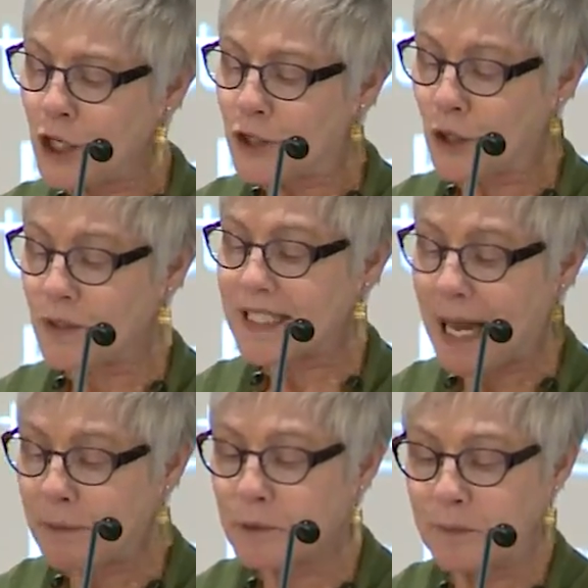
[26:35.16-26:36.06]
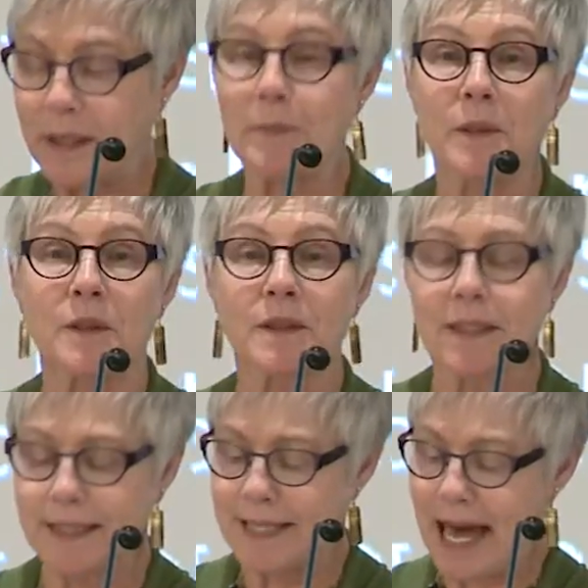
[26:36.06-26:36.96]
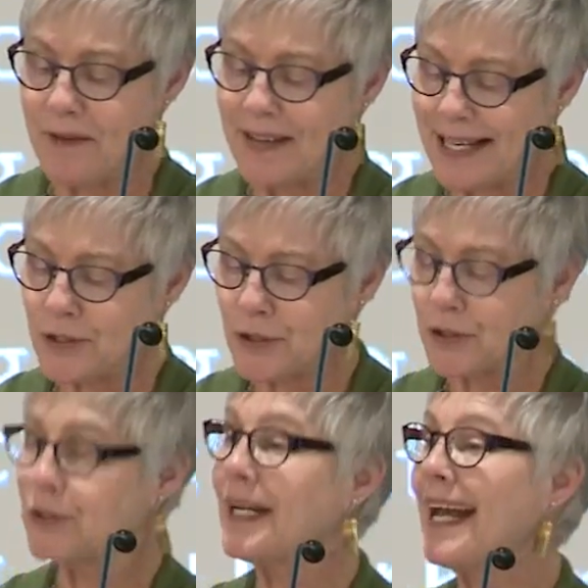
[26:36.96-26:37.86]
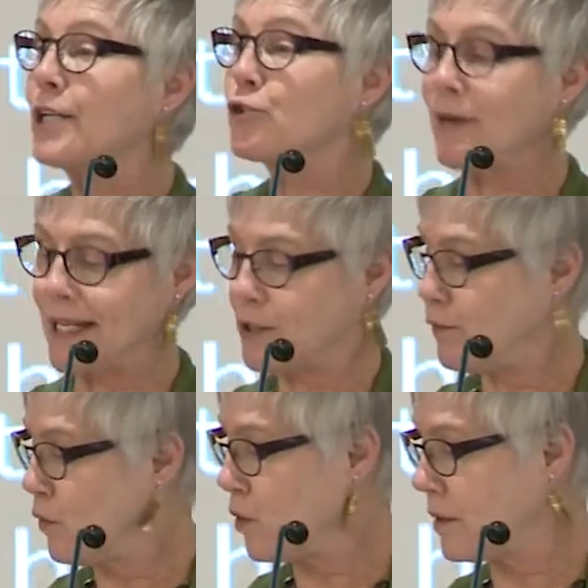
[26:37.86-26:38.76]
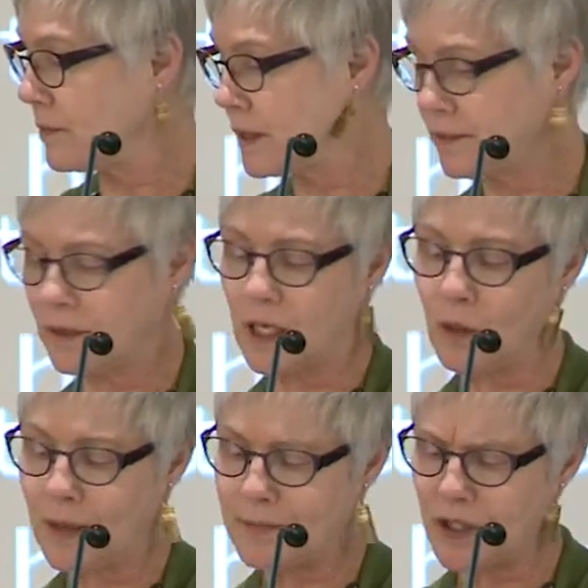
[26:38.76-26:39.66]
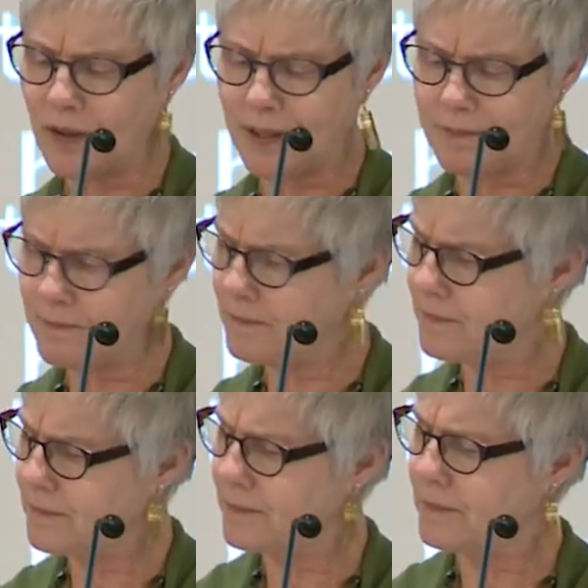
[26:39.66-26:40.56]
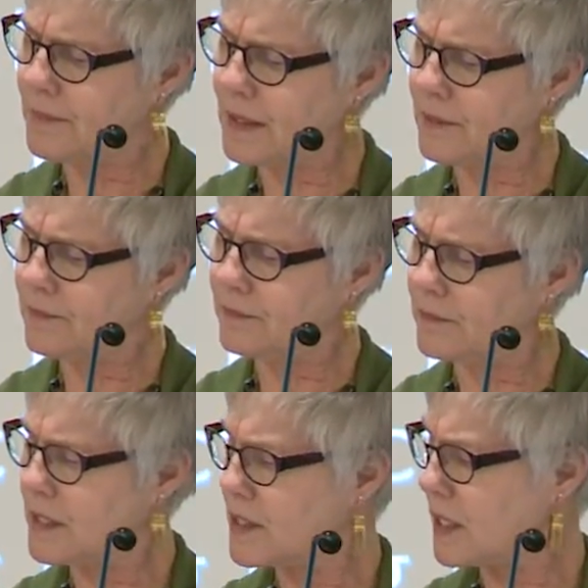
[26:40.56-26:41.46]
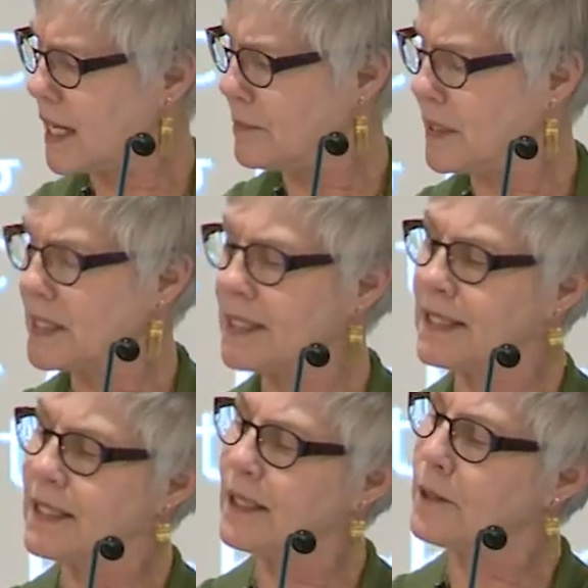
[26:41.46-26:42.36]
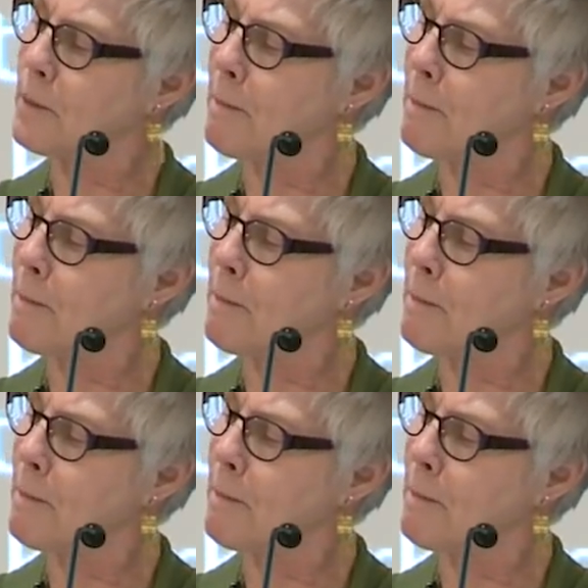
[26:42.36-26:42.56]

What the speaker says: So disabled people have entered and transformed, oh, I'm sorry, I'm a slide behind here.